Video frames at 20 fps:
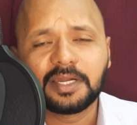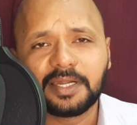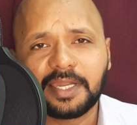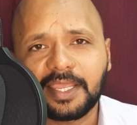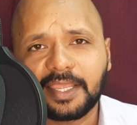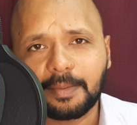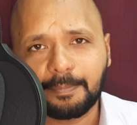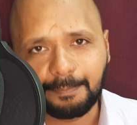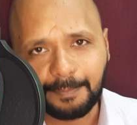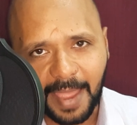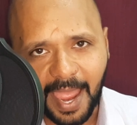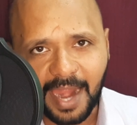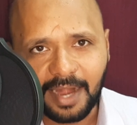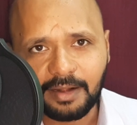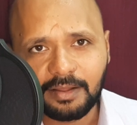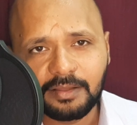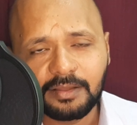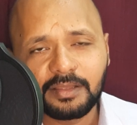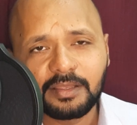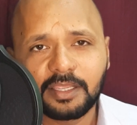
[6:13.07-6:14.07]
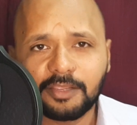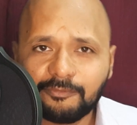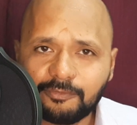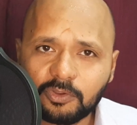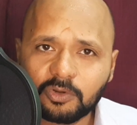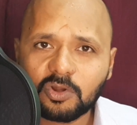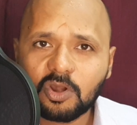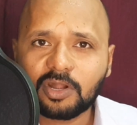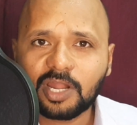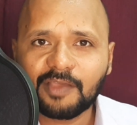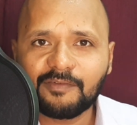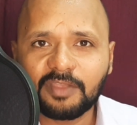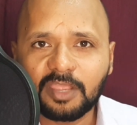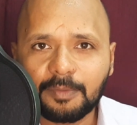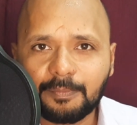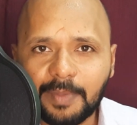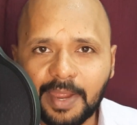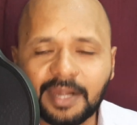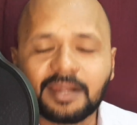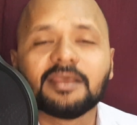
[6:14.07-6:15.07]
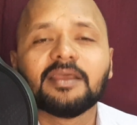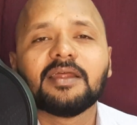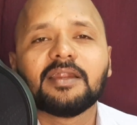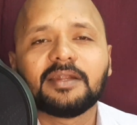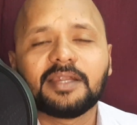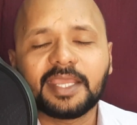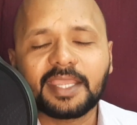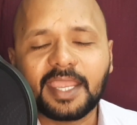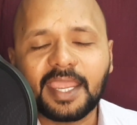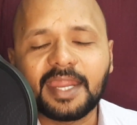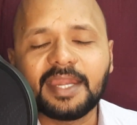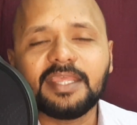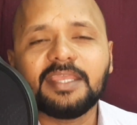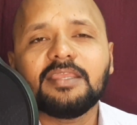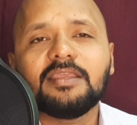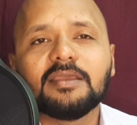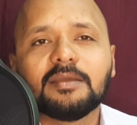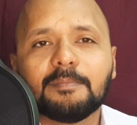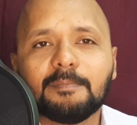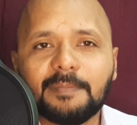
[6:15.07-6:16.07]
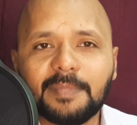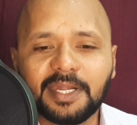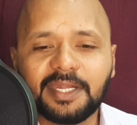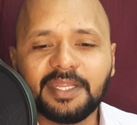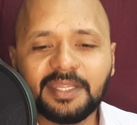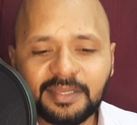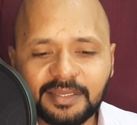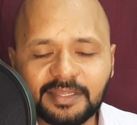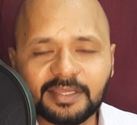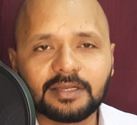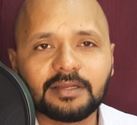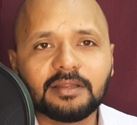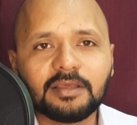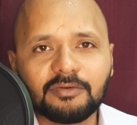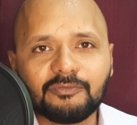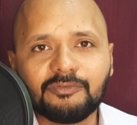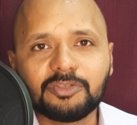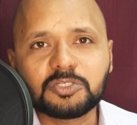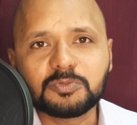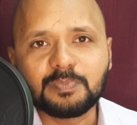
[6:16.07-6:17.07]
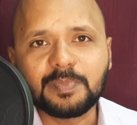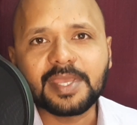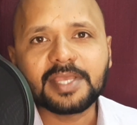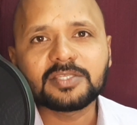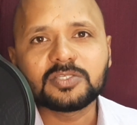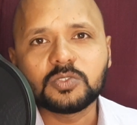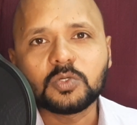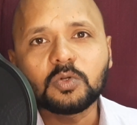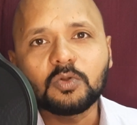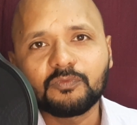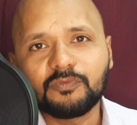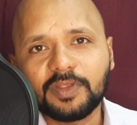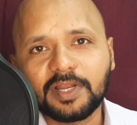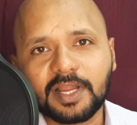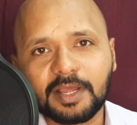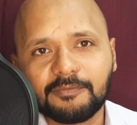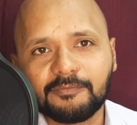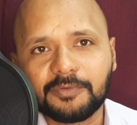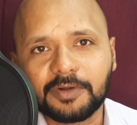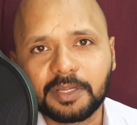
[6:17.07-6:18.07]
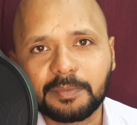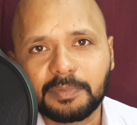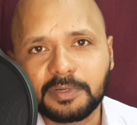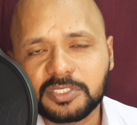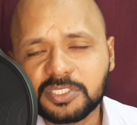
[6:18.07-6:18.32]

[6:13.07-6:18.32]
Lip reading: take a pad. If you're not having a pad, take any material which makes you to feel comfortable.